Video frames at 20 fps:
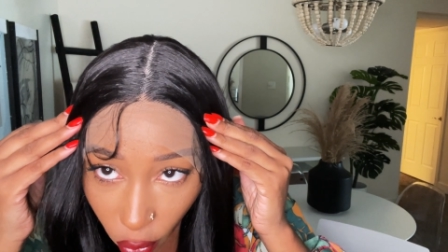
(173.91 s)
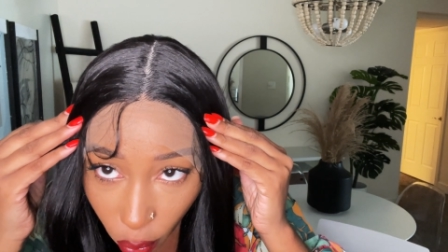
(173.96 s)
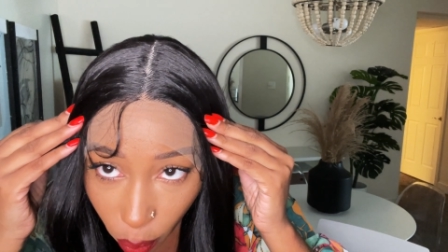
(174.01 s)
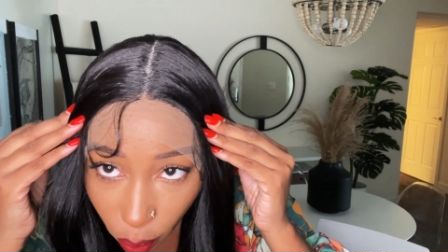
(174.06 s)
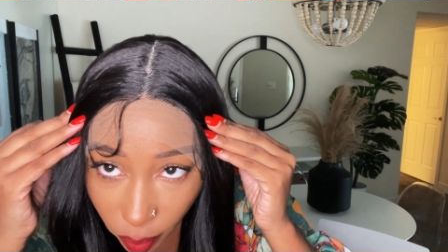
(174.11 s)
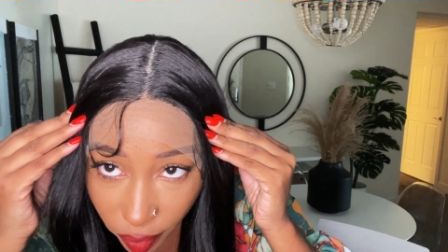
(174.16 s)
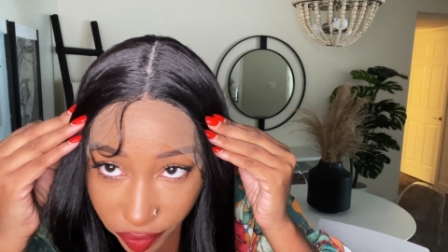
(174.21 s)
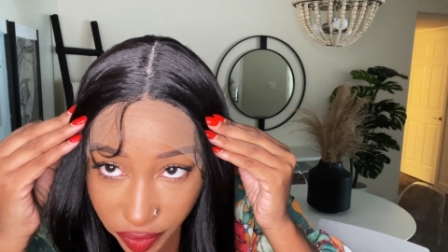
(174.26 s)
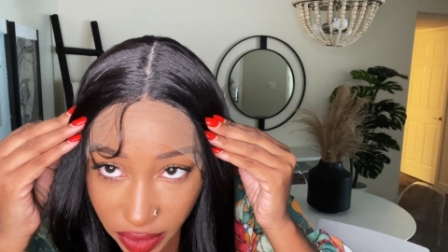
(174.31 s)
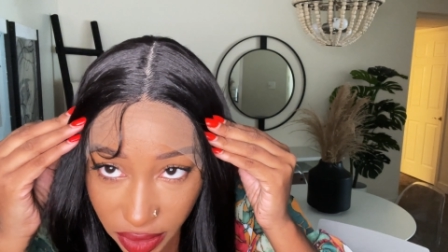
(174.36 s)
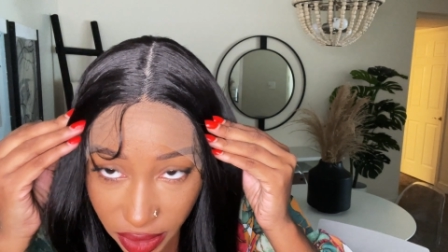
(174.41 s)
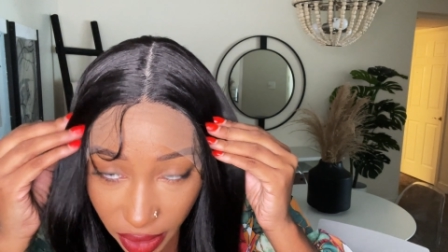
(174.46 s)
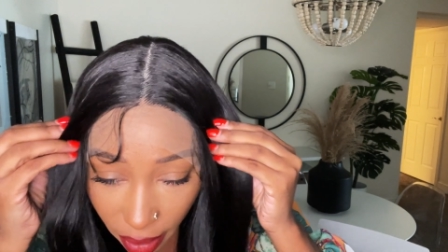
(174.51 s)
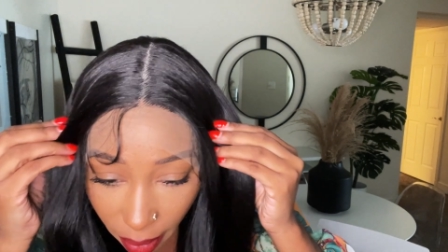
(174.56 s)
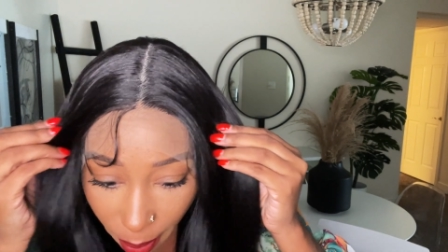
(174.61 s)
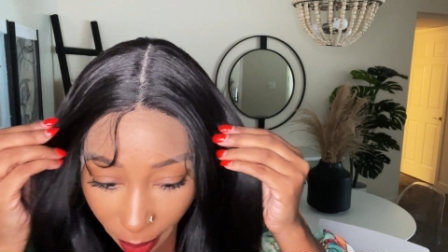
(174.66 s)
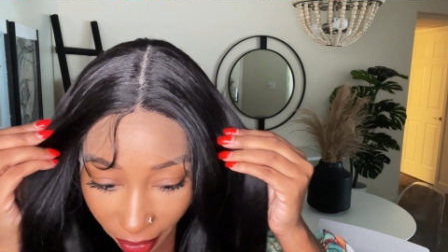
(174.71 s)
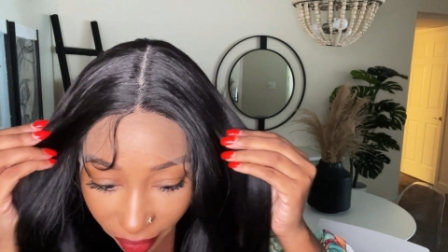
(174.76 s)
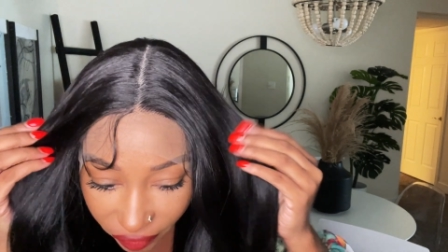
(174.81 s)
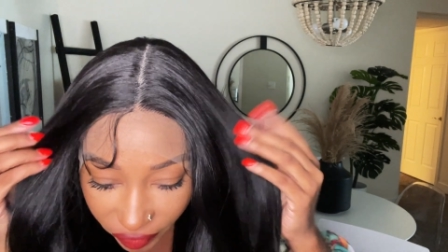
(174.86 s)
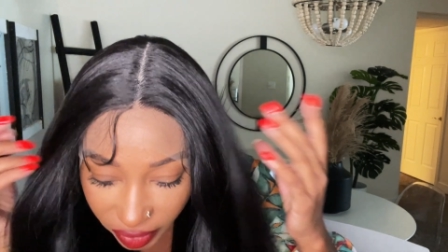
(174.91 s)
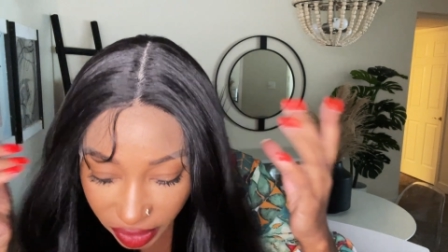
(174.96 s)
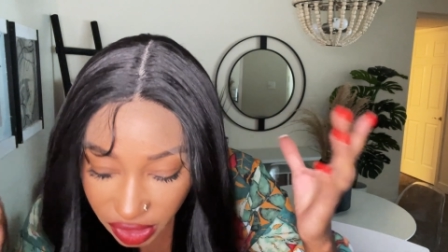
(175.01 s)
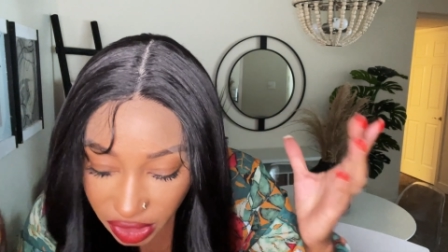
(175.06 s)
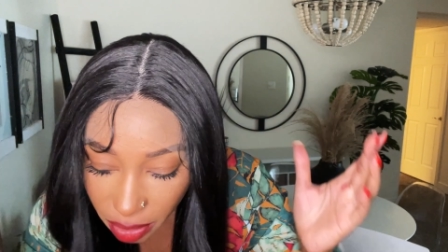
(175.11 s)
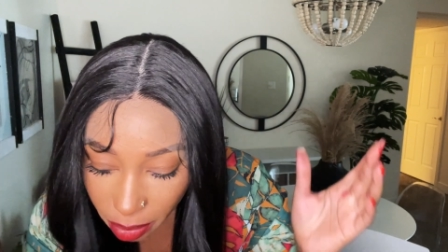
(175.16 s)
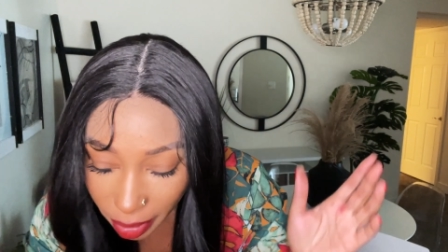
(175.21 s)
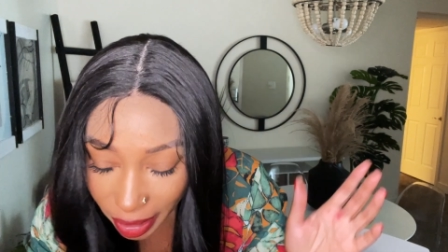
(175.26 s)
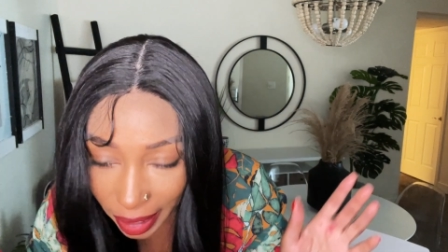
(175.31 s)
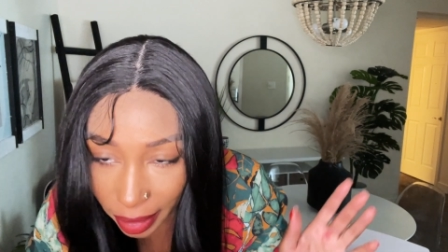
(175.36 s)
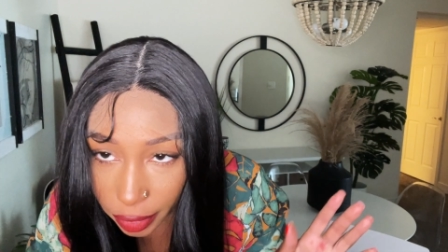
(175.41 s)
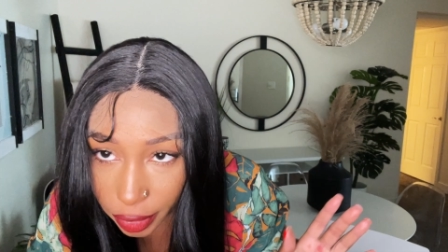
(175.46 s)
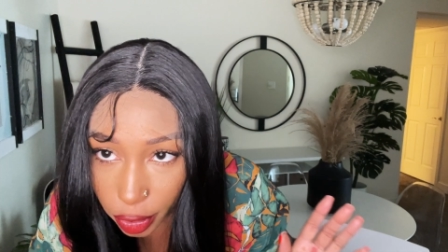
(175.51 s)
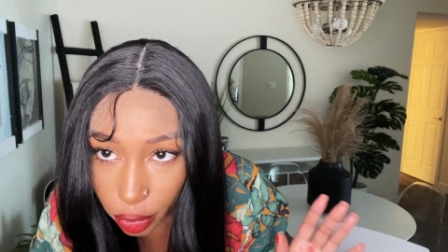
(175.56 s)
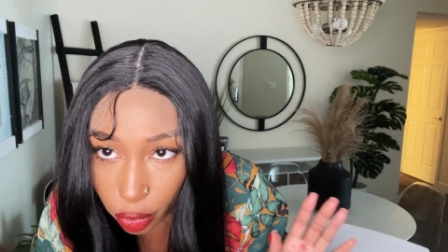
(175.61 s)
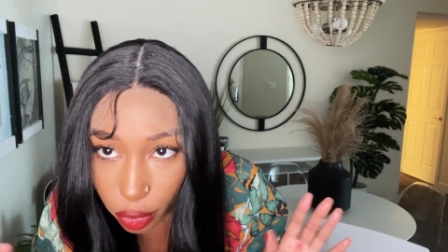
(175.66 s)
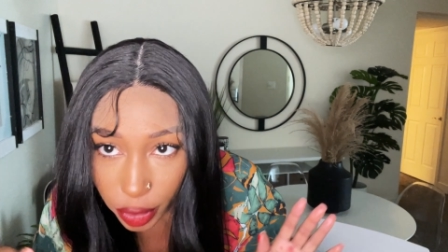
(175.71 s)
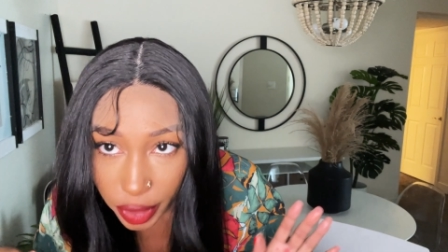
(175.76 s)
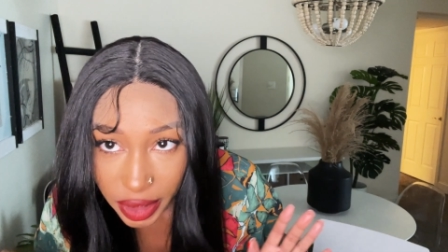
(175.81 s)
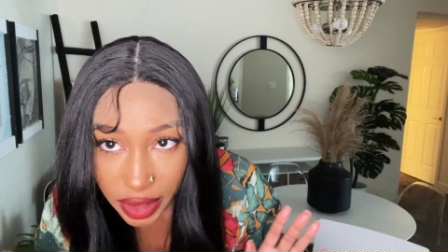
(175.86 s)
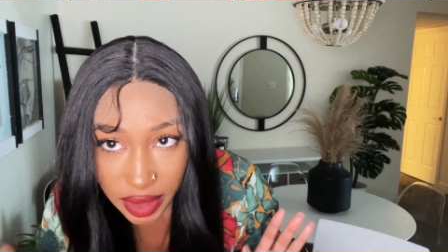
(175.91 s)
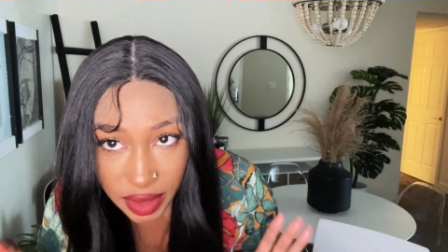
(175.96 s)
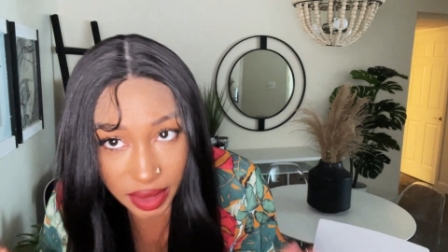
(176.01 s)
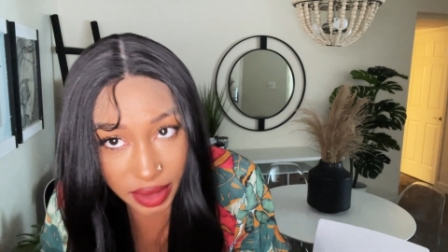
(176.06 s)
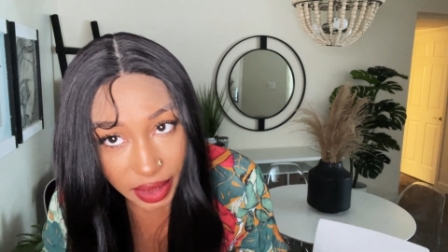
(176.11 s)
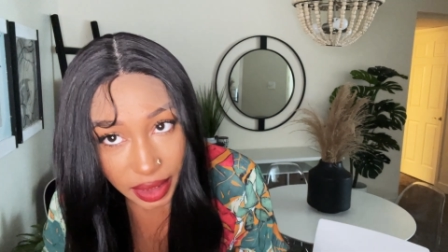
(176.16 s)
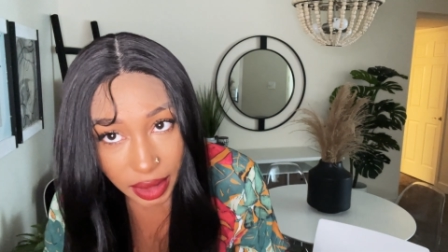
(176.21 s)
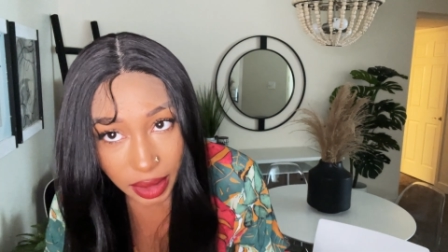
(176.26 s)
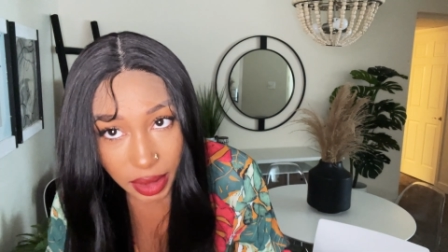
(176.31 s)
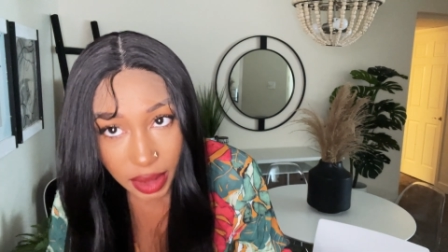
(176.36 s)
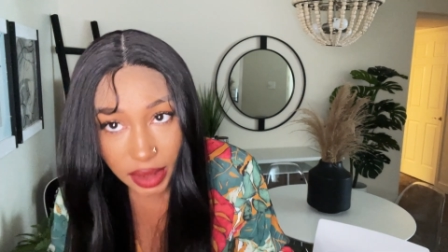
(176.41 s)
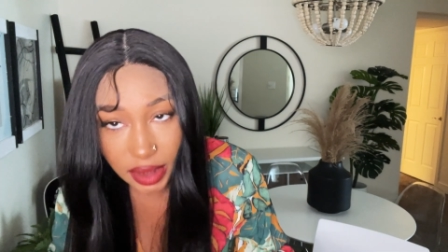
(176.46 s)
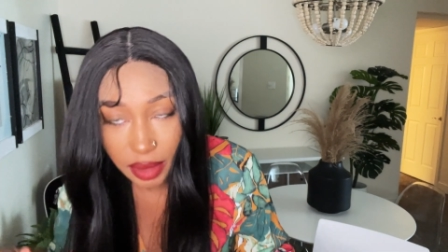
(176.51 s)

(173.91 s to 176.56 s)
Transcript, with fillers: with some finishing powder or concealer